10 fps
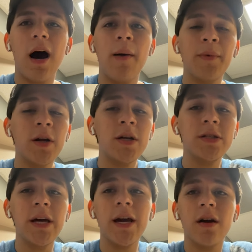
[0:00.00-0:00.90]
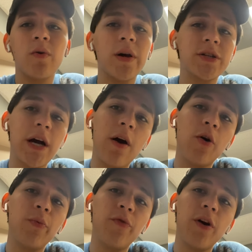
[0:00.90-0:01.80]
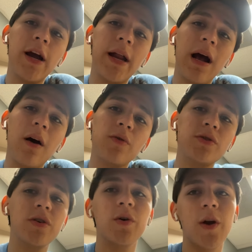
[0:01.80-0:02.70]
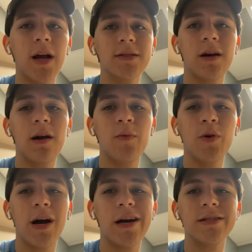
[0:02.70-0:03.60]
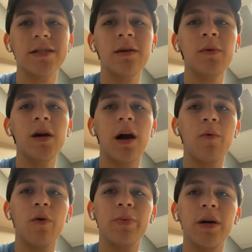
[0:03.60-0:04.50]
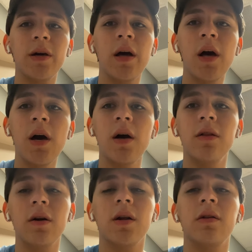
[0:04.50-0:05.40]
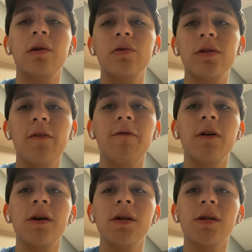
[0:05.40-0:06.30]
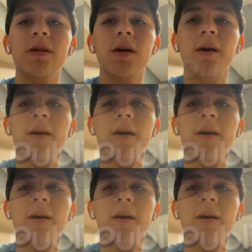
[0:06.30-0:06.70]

gonna take a quick shower before I head out, so next time you guys see me, I will be looking a little different.